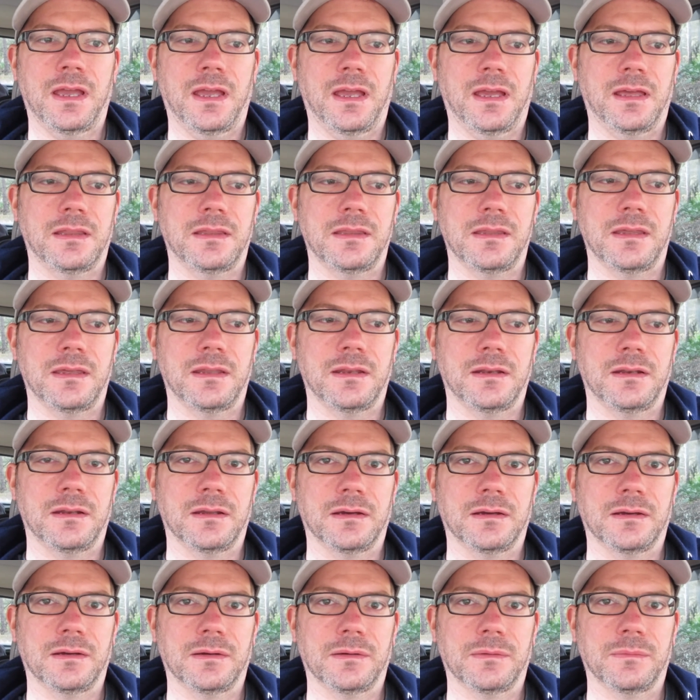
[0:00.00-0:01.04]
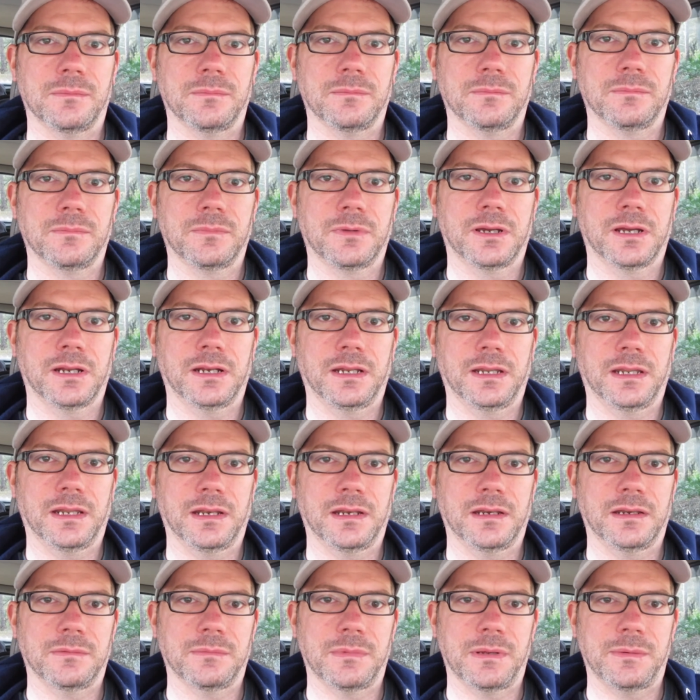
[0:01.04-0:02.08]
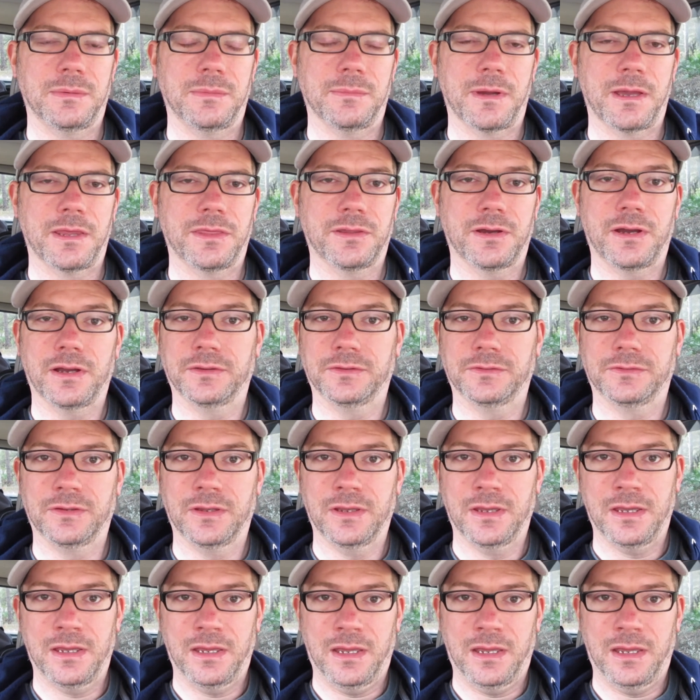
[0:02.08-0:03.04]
and then kind of get into maybe my thoughts,